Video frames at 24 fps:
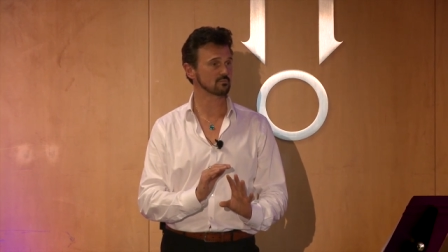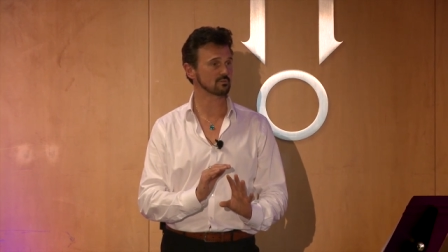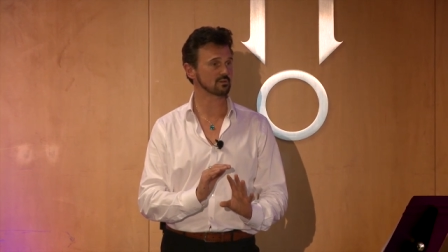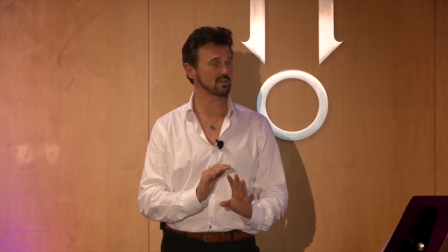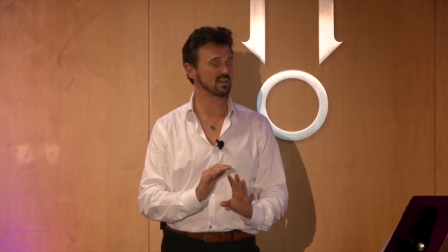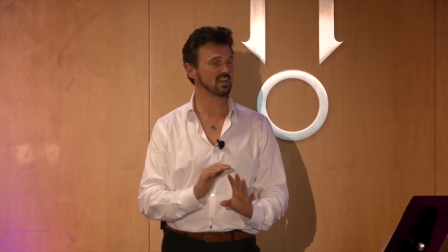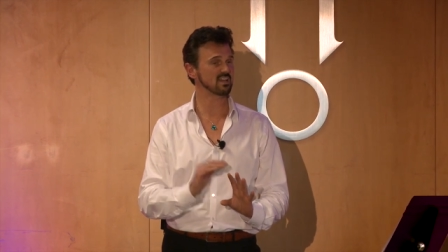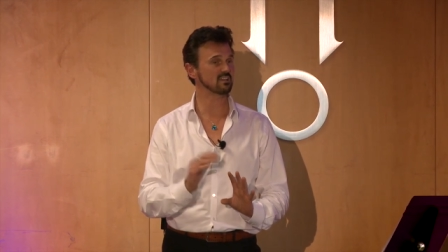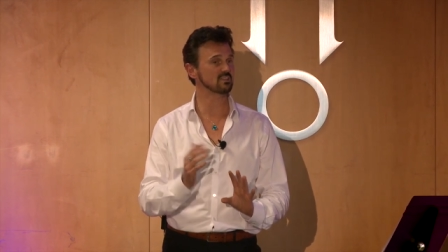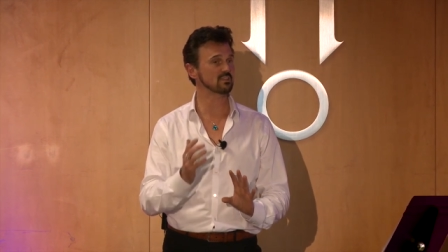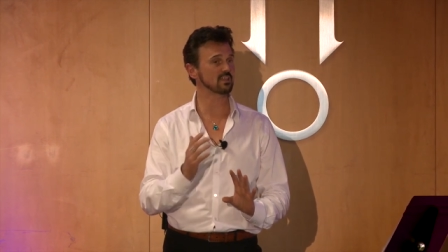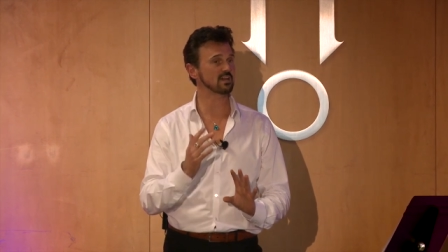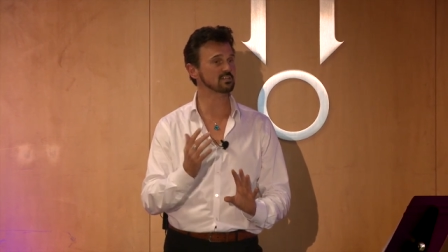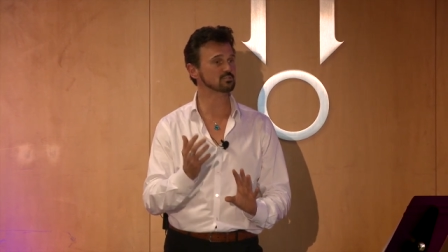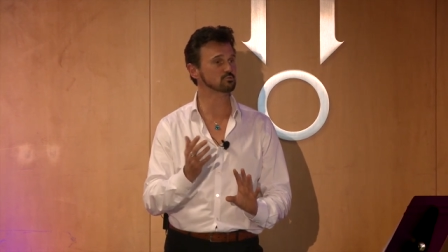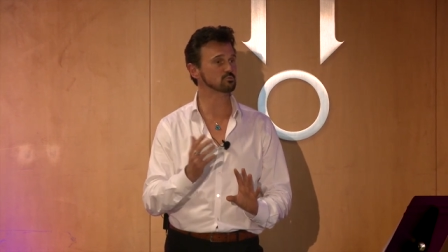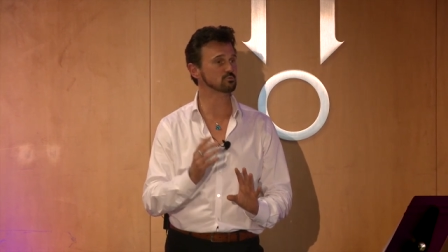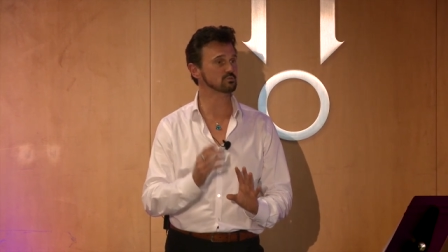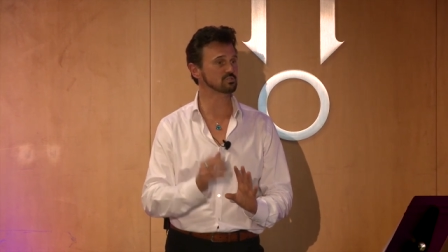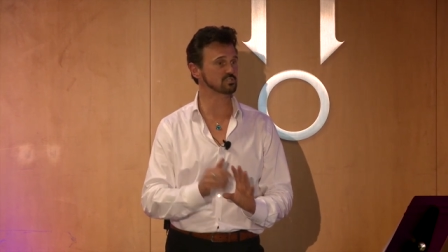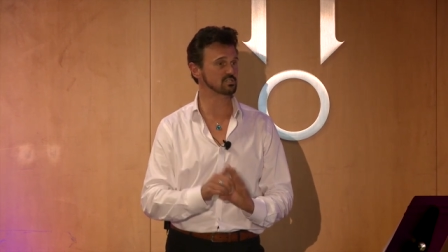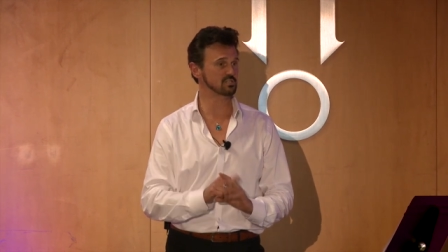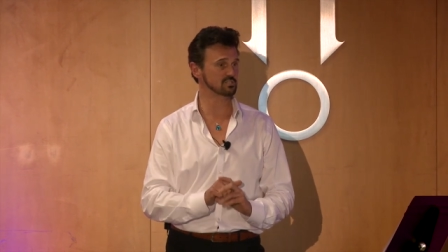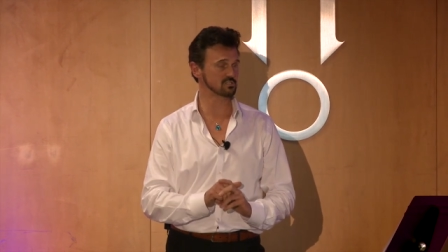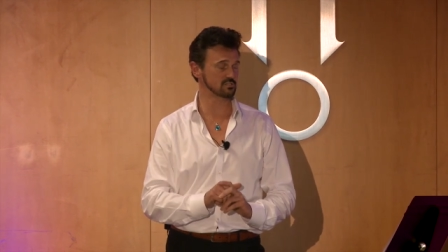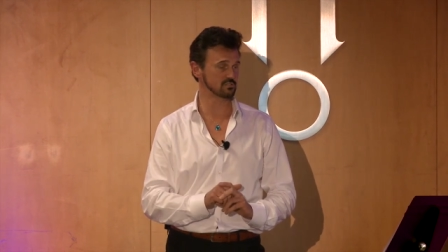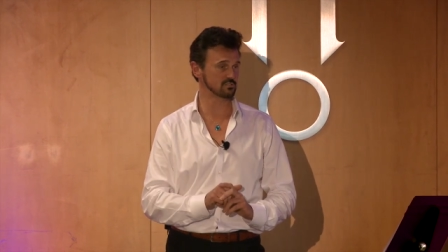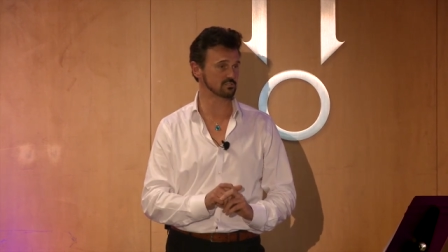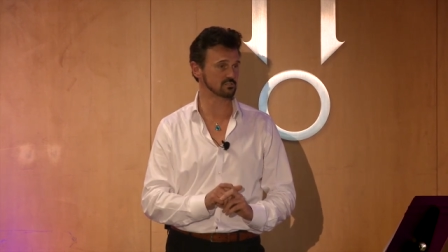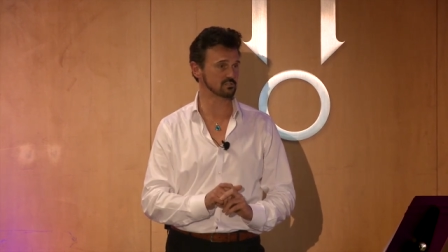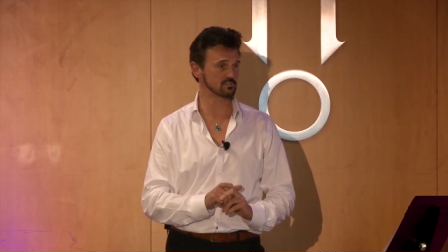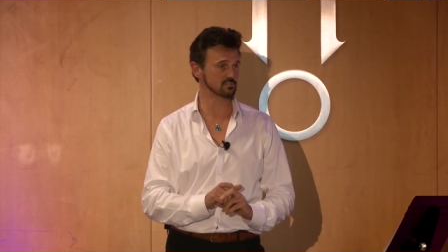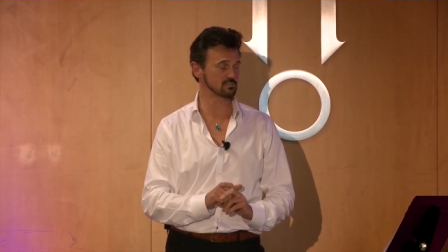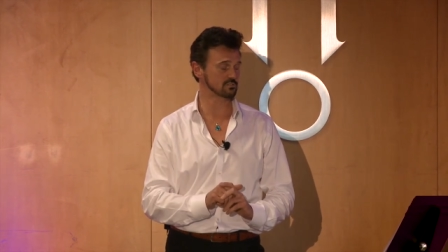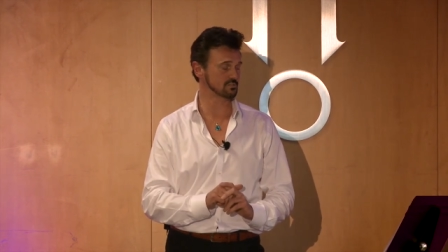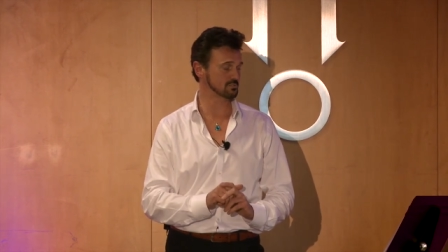Okay, less
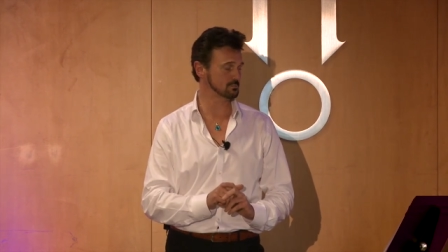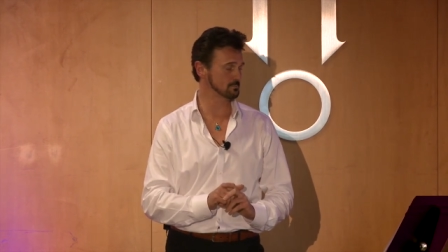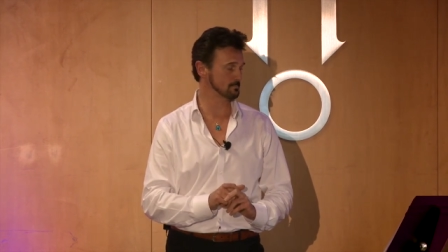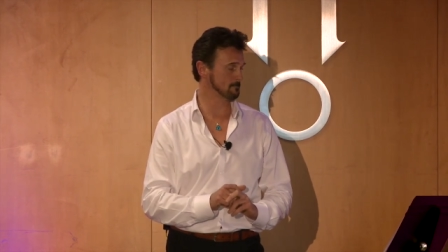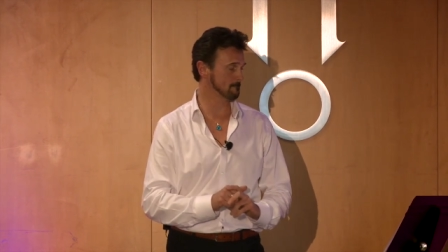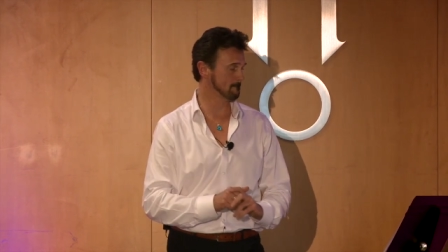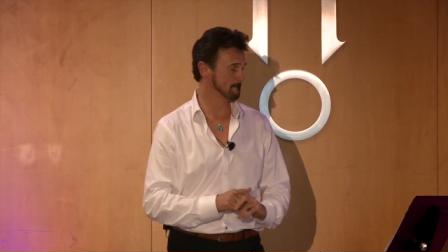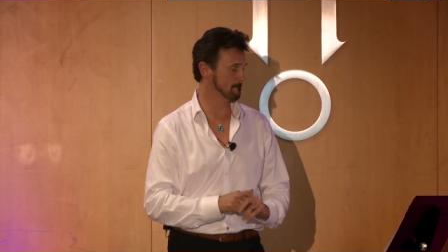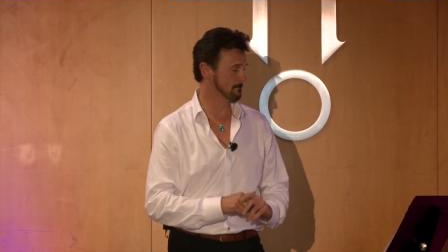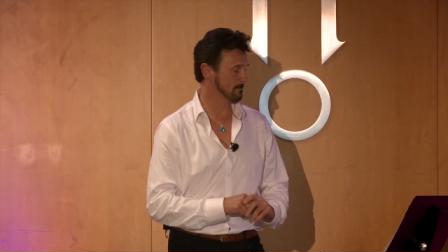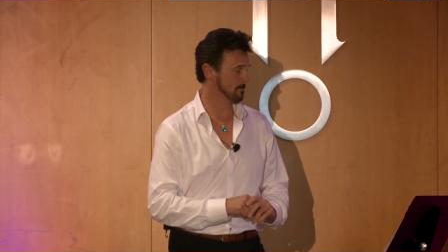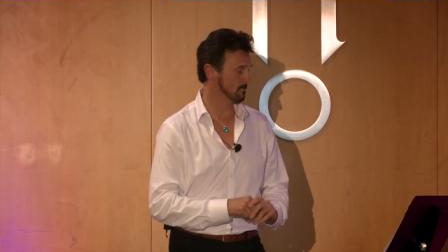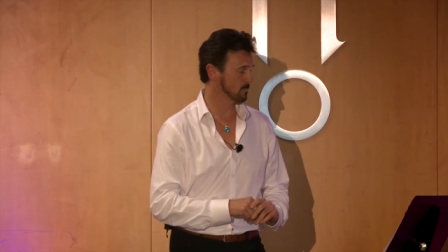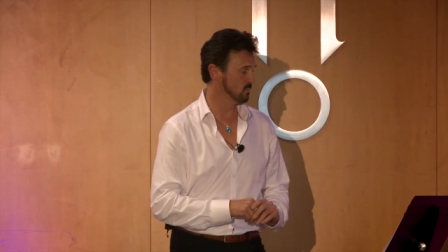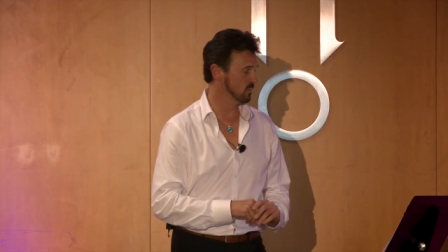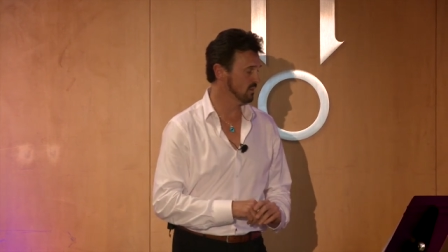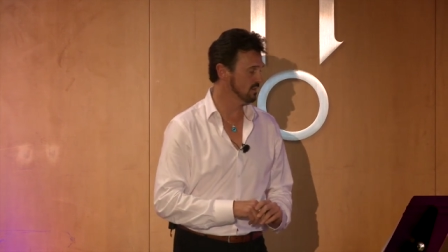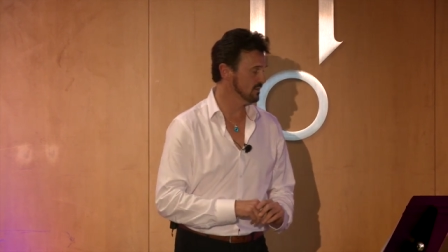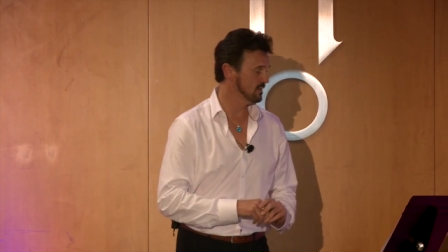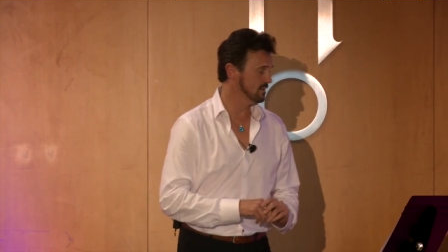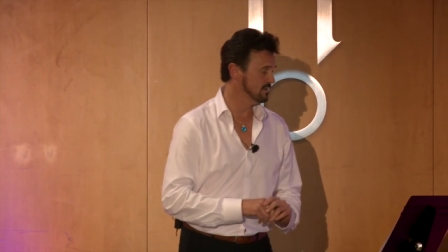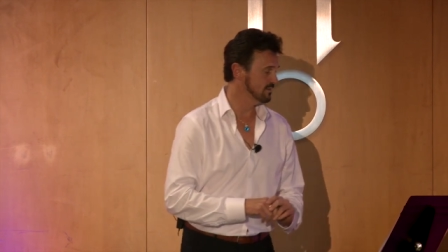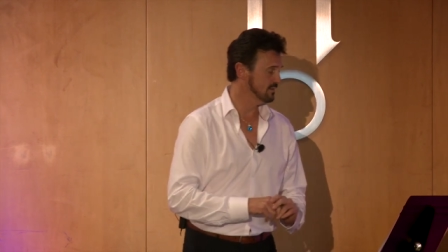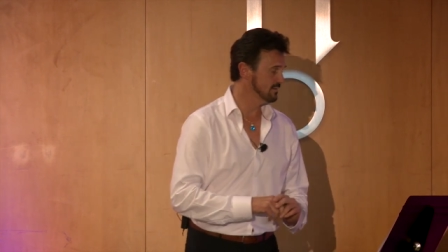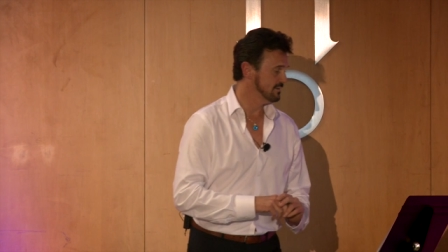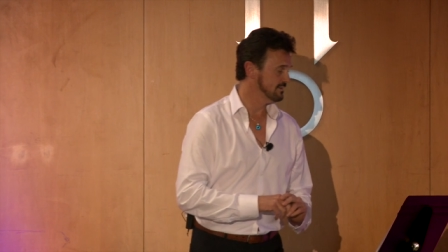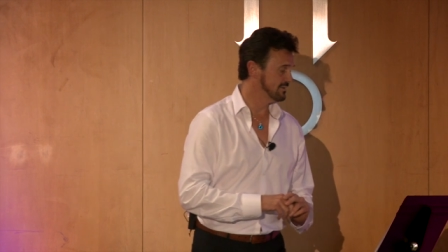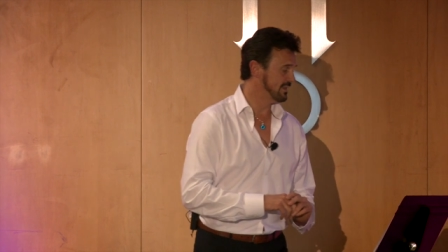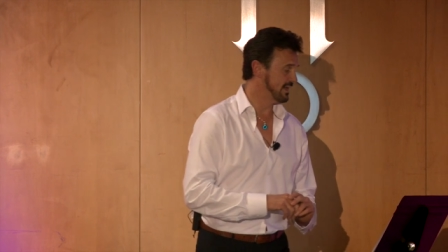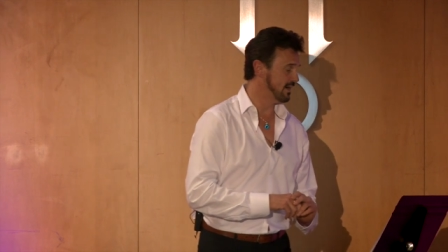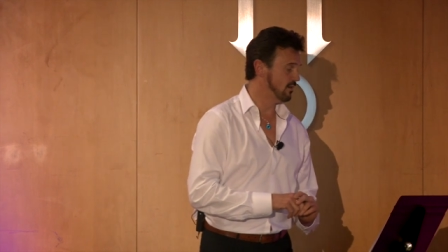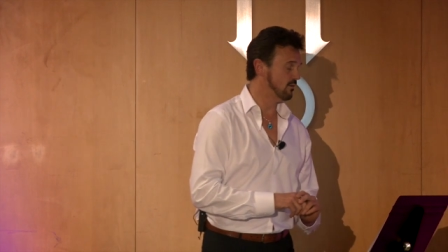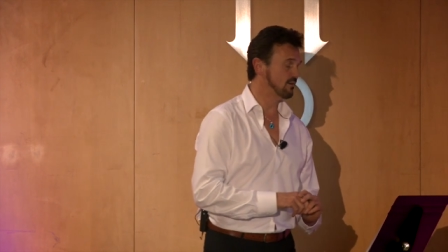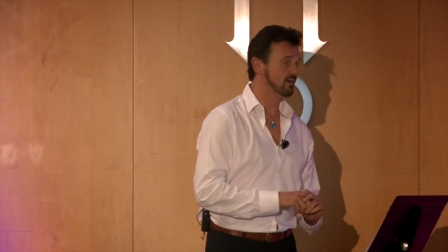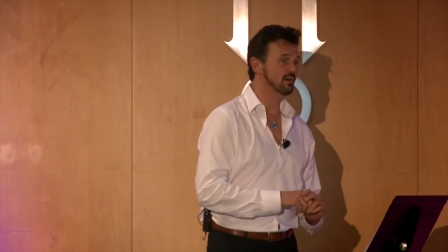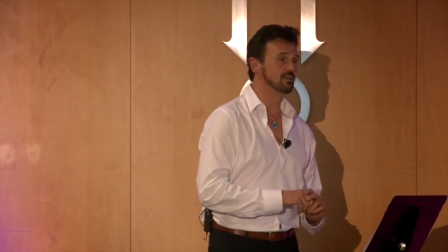resistances.
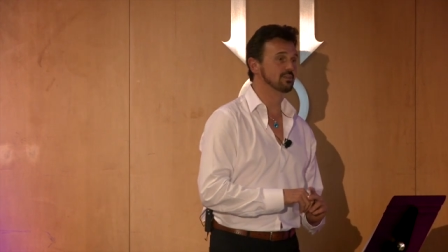Now,